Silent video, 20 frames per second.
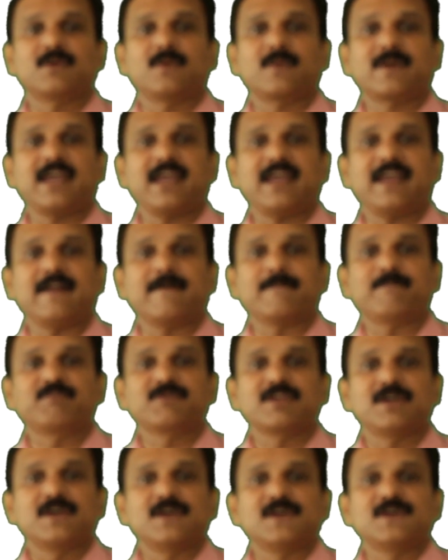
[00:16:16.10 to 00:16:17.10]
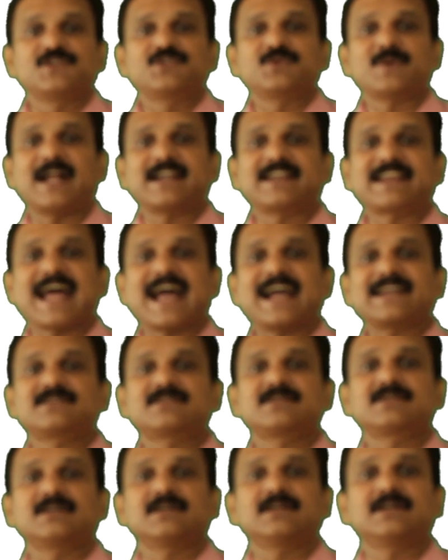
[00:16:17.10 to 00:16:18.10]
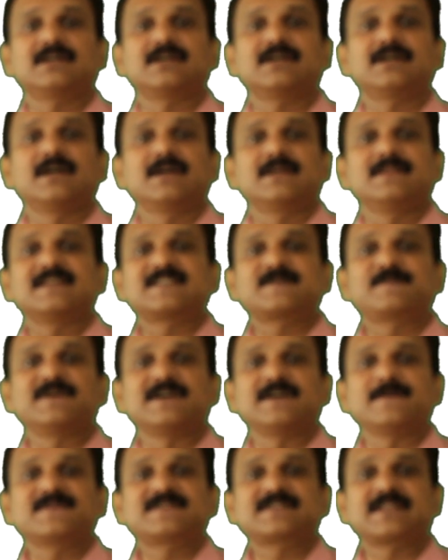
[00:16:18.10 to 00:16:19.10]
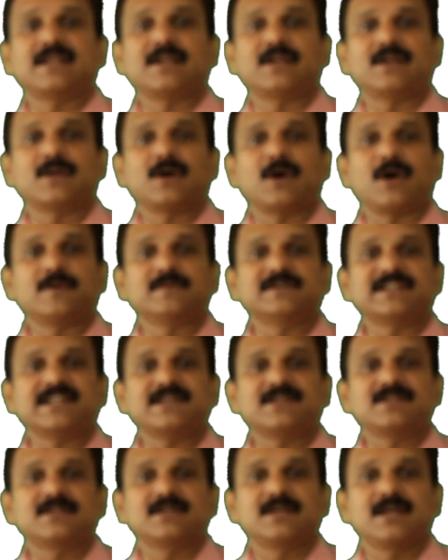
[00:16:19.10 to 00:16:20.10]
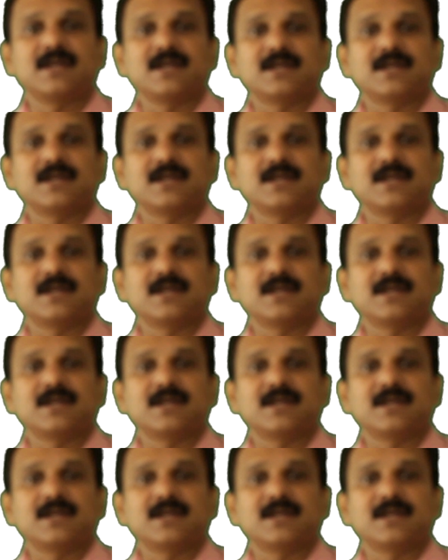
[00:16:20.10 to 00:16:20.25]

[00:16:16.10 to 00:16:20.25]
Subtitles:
Okay, to attract the sperm cell over it.